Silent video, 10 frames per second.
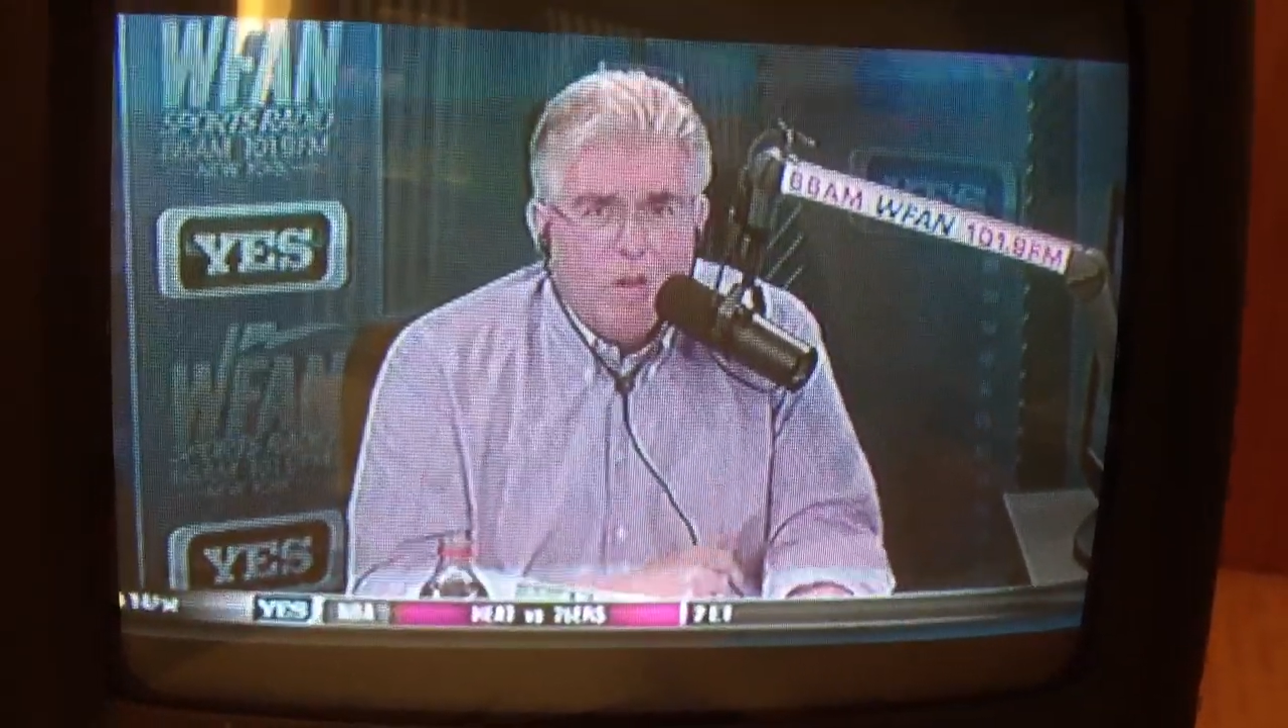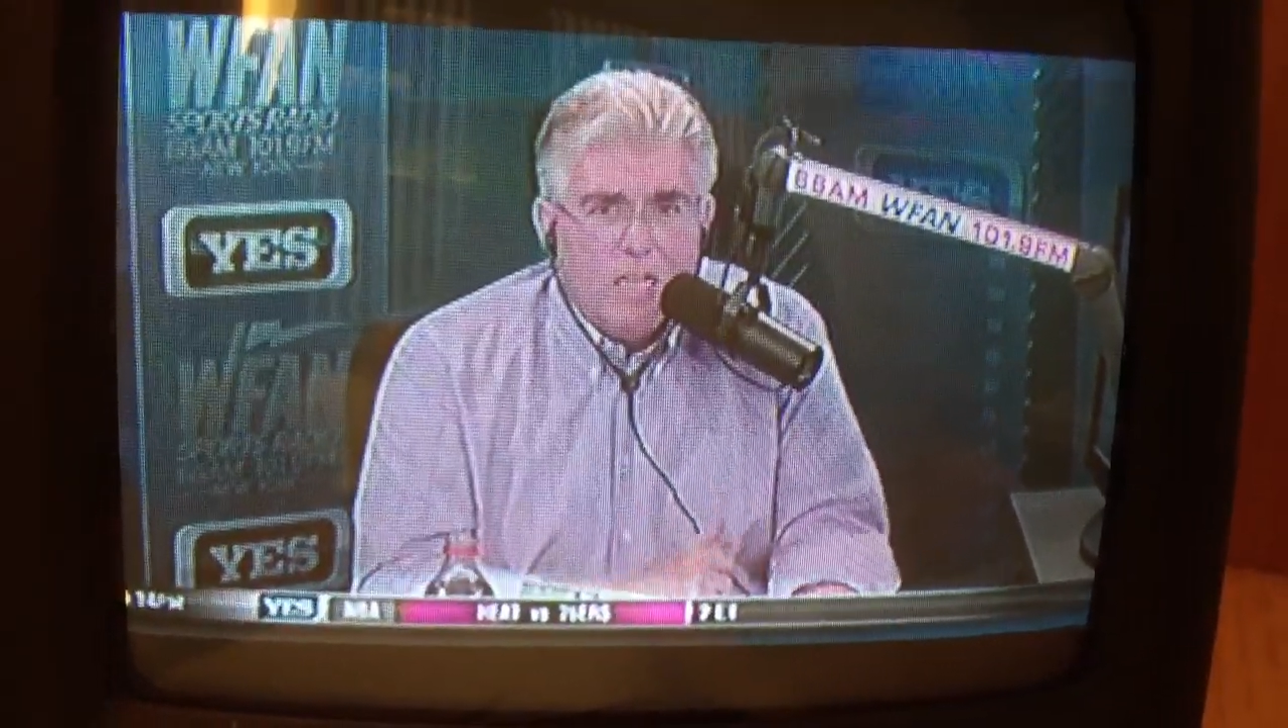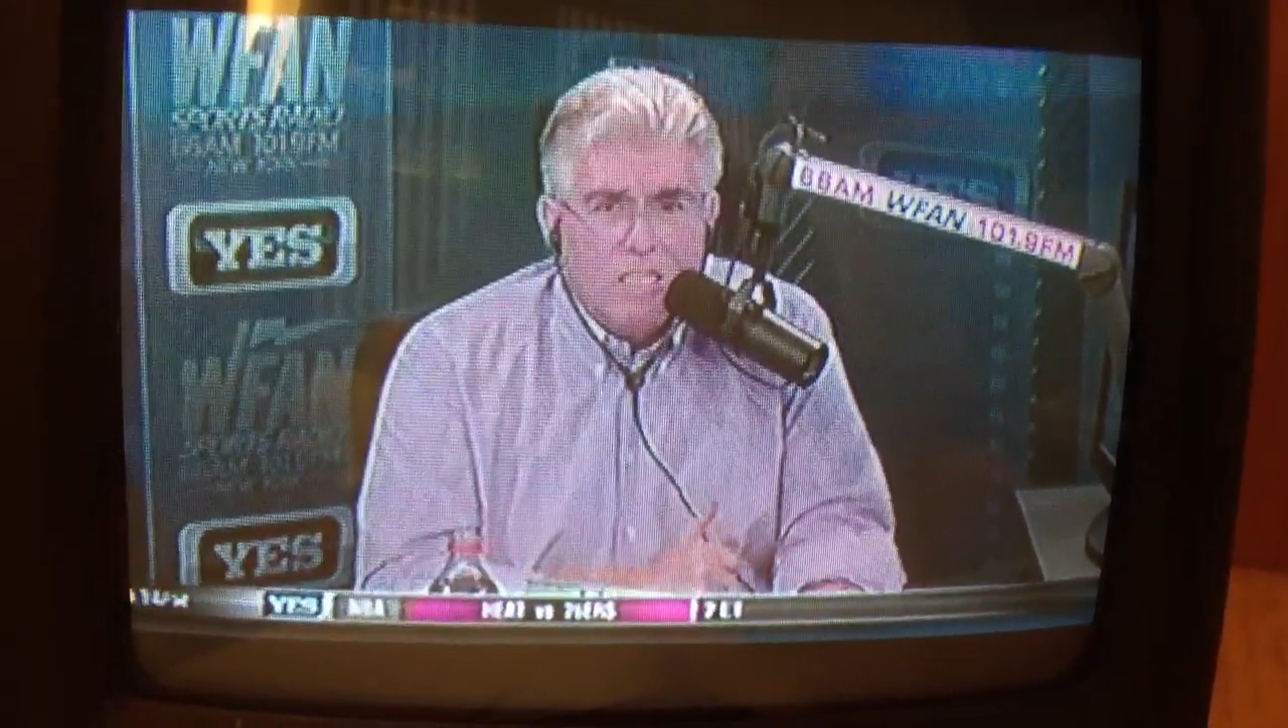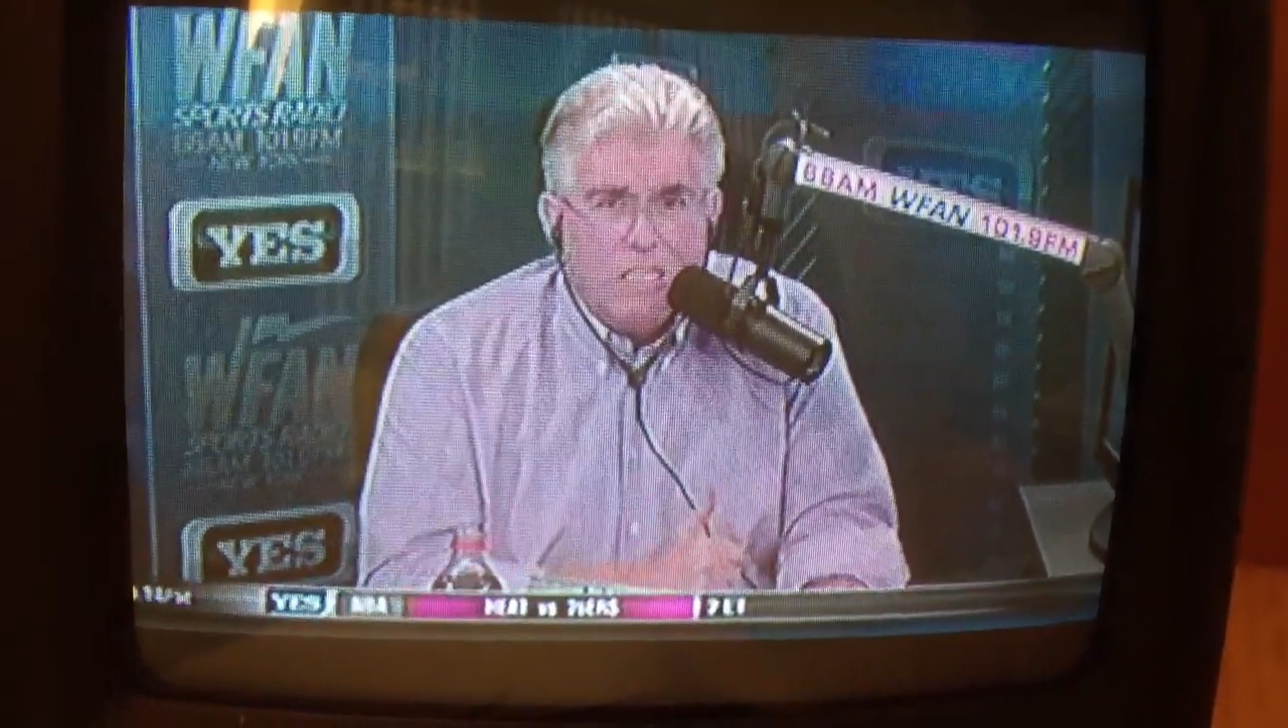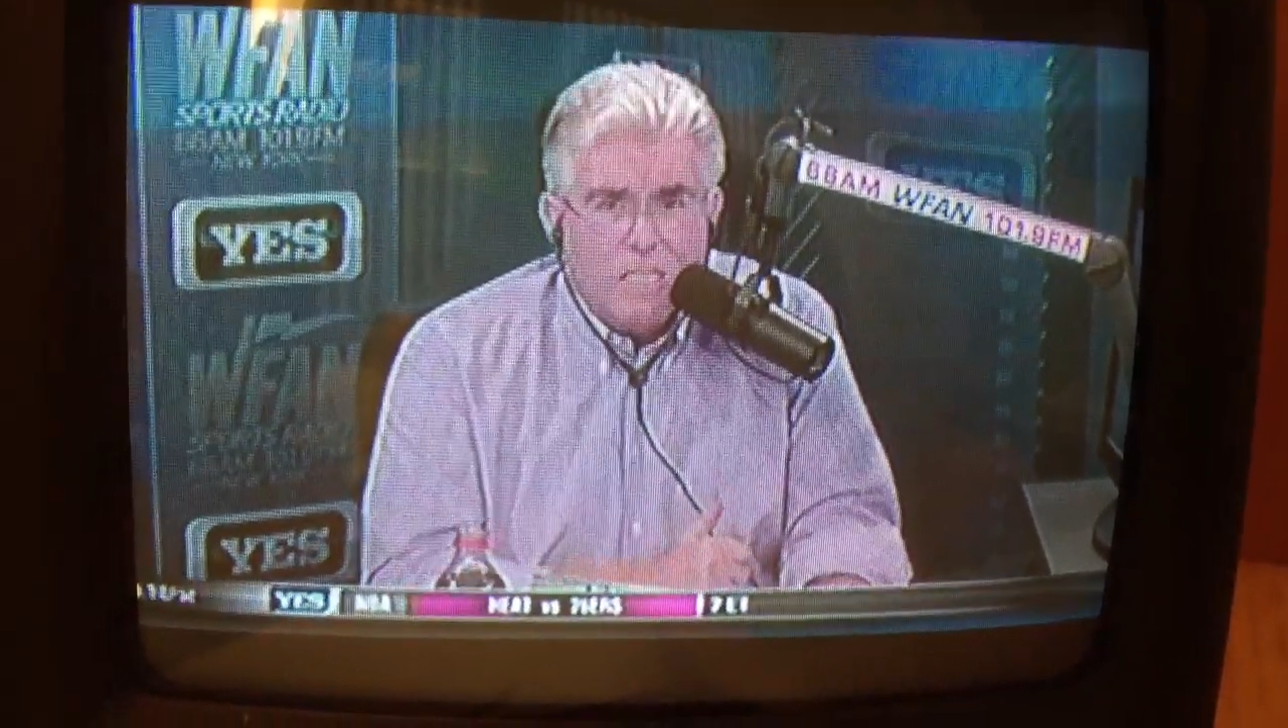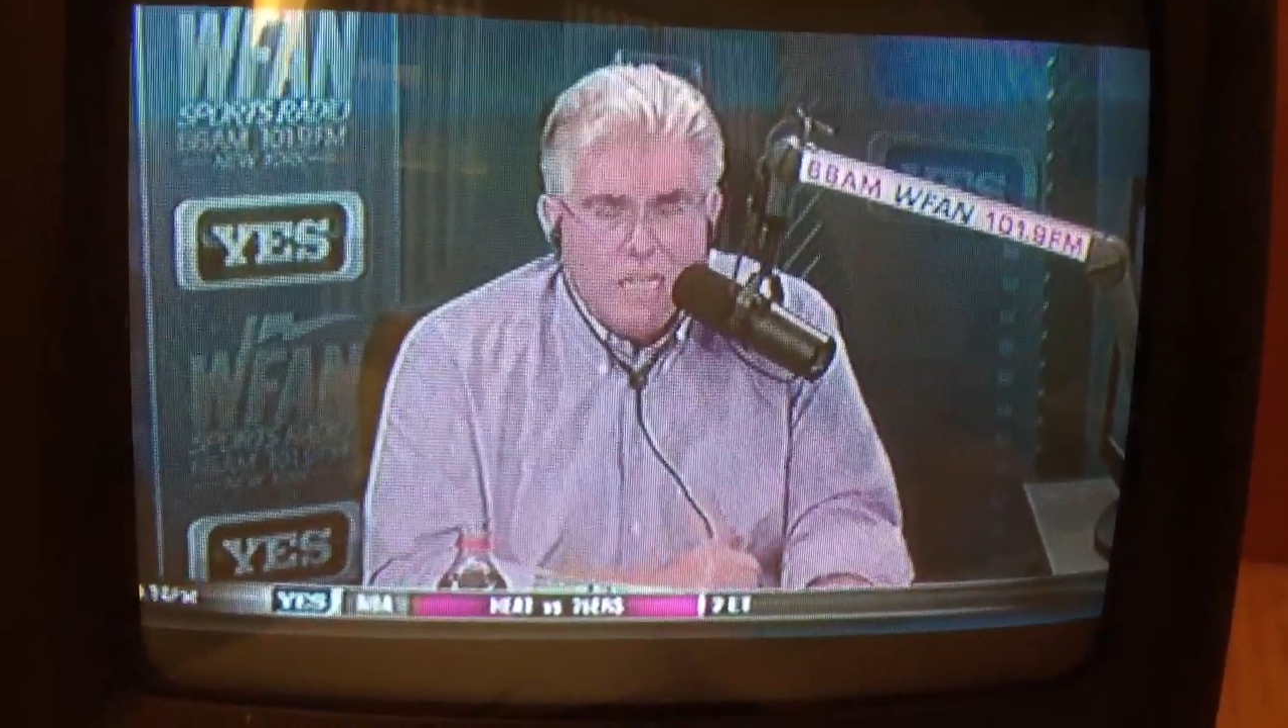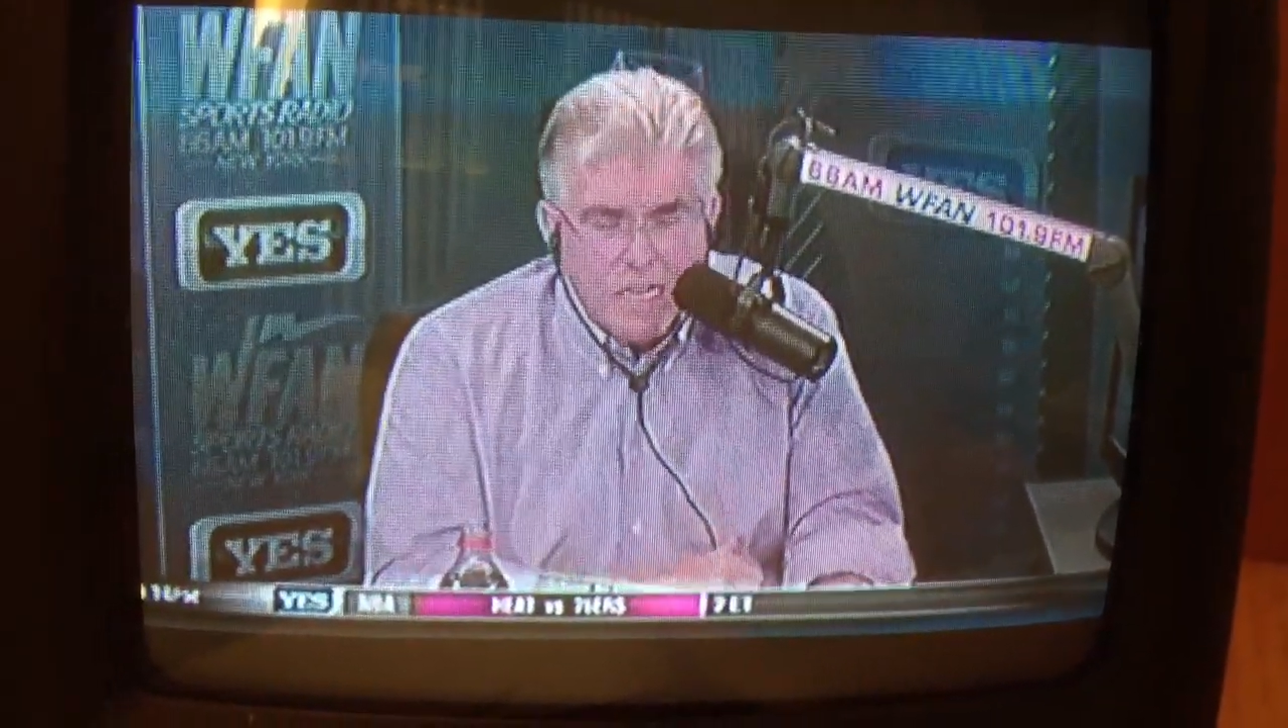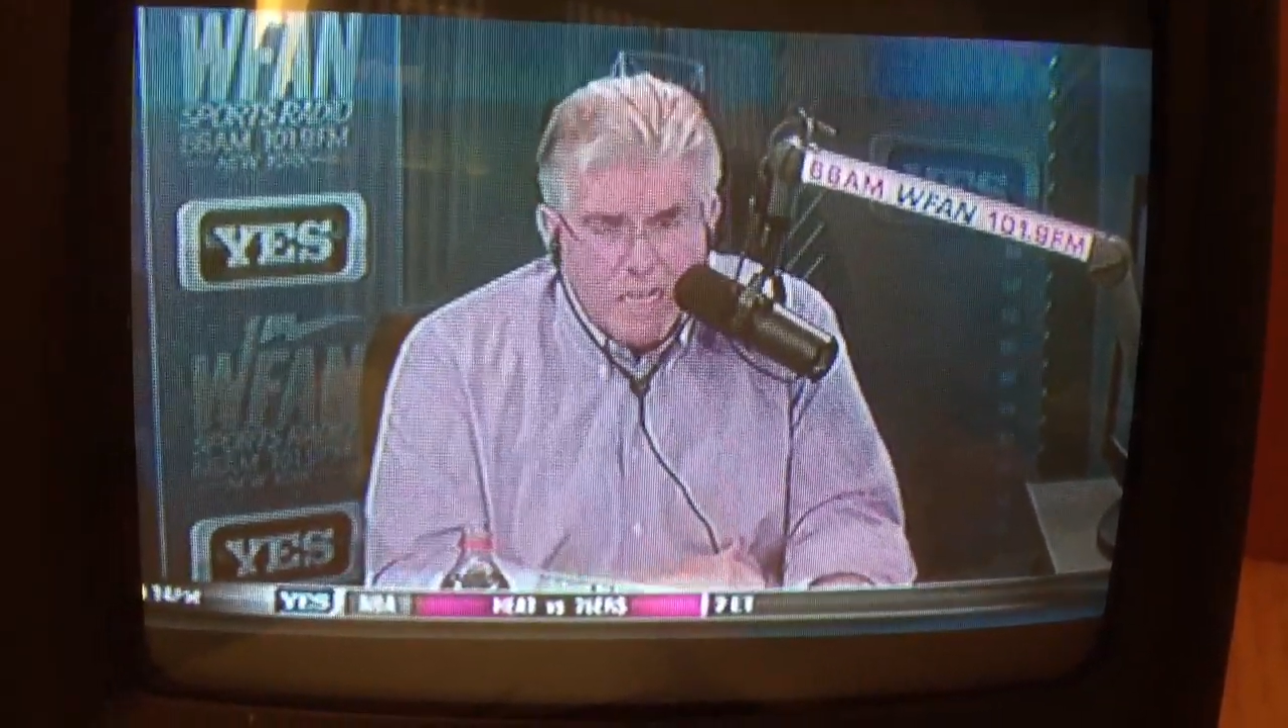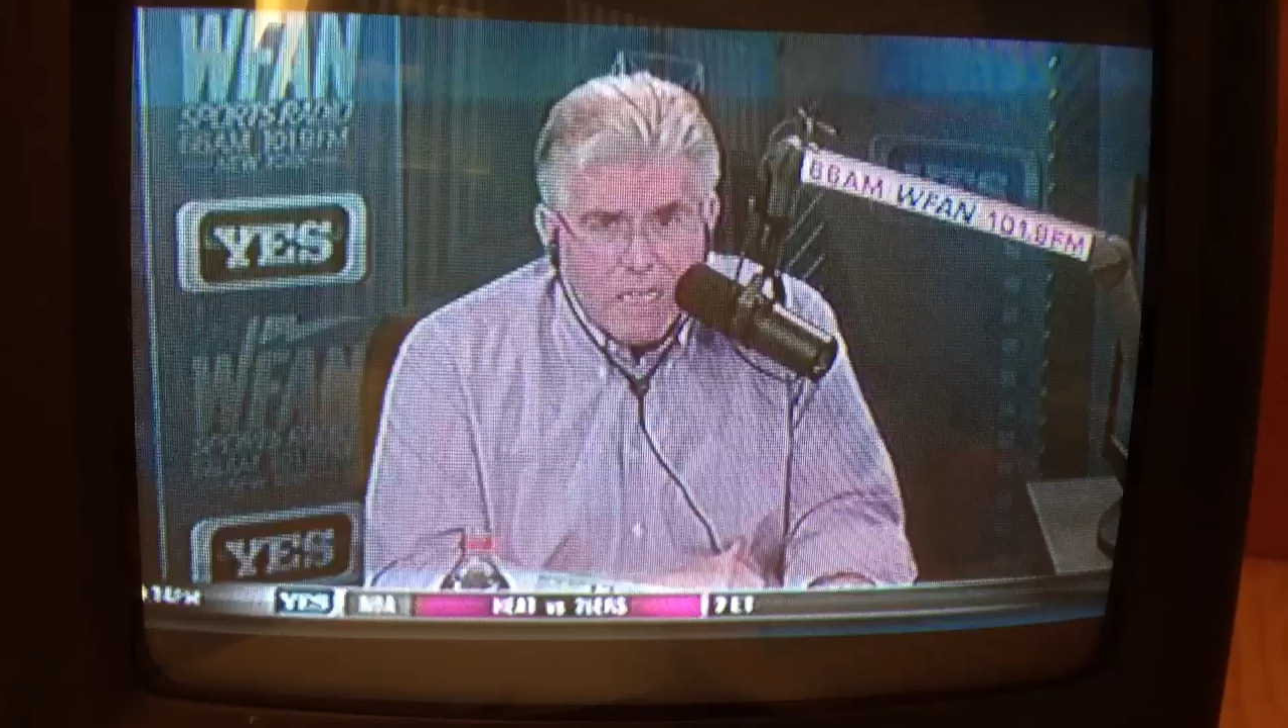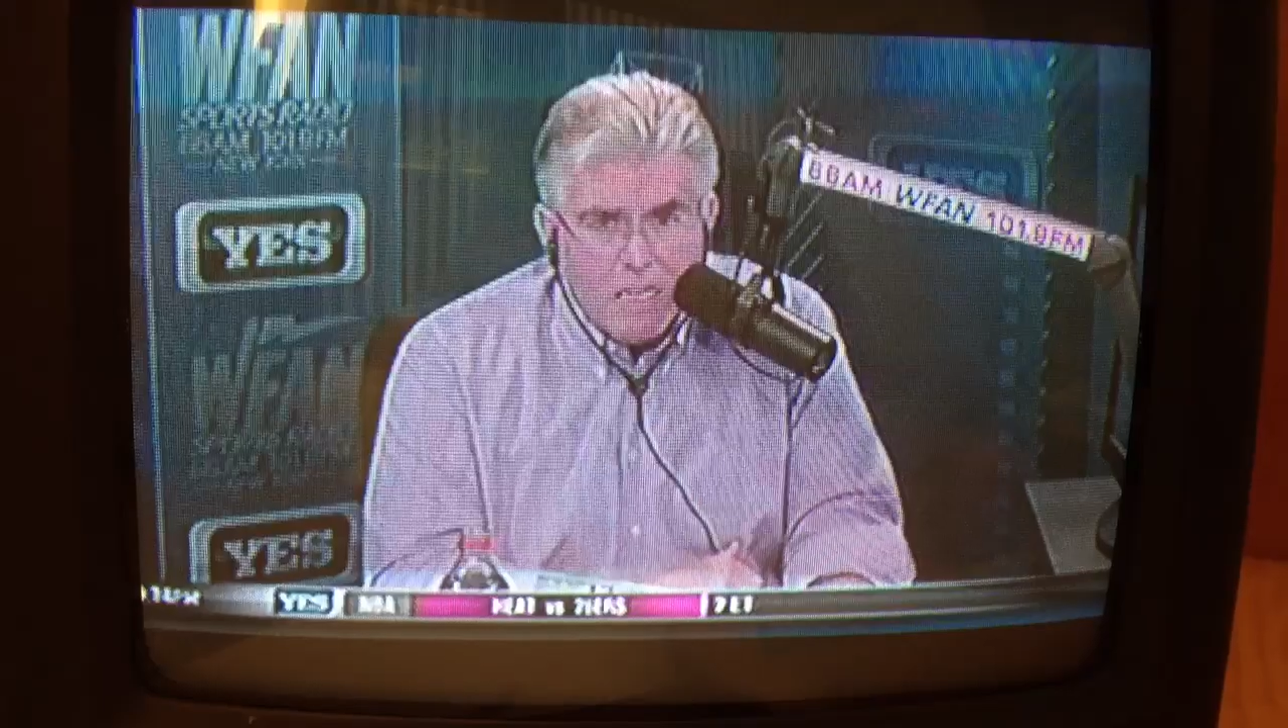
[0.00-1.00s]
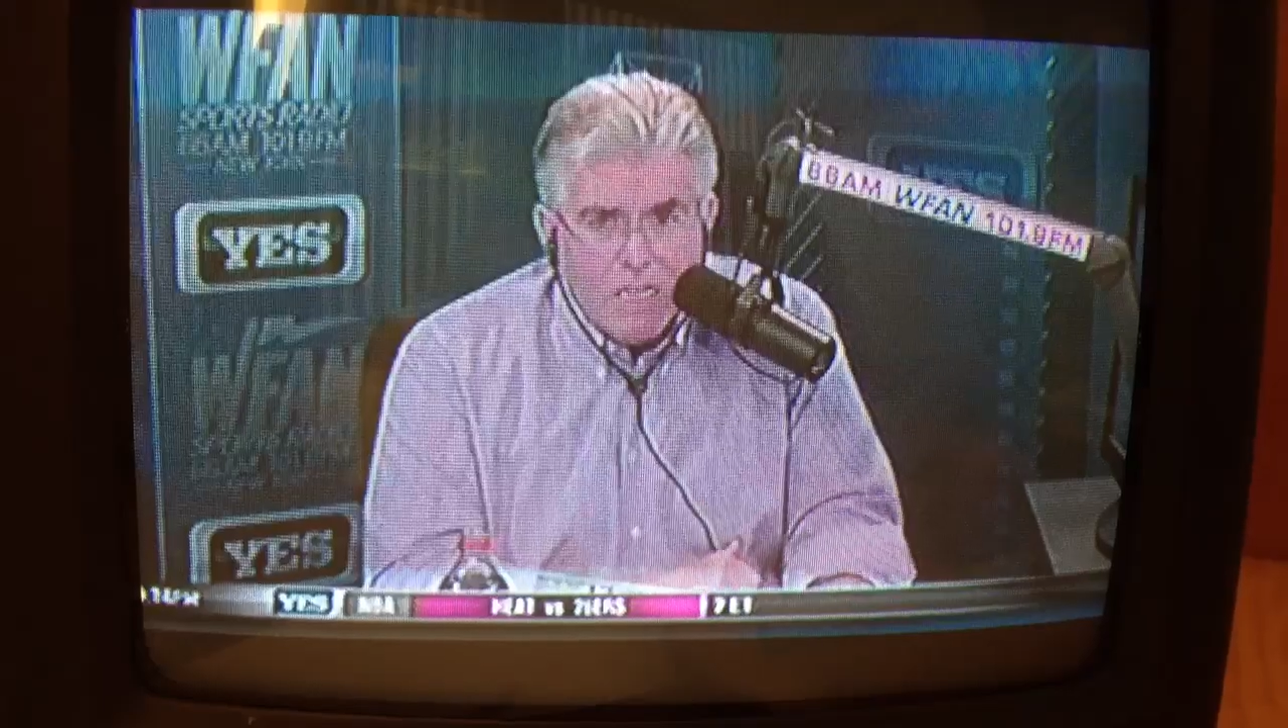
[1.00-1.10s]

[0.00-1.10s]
Argentina,